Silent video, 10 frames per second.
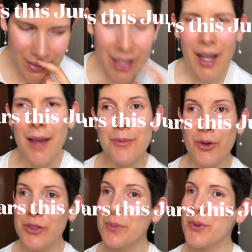I'm
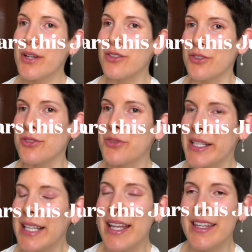going to put it on
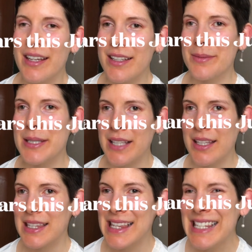screen. I think it's been
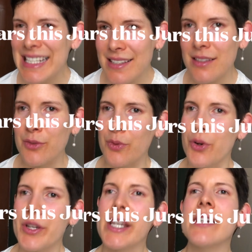at least 4
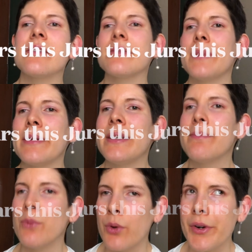years, maybe
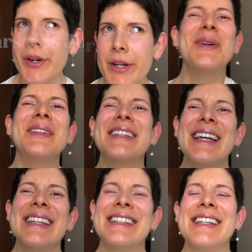more.
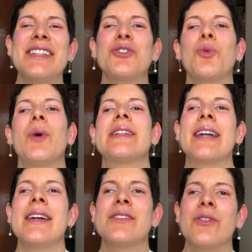Then it's, what
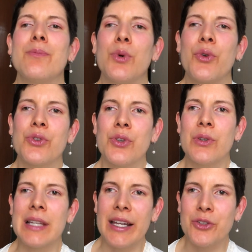kinds of books do you
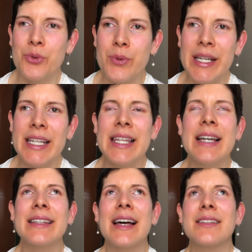like to read,
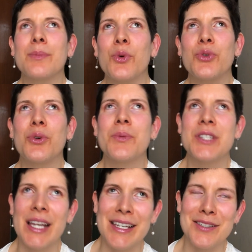and has booktube
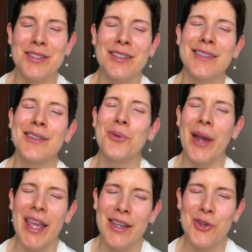changed the
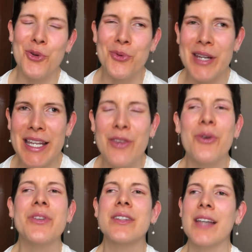way you read
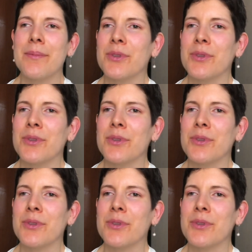or the types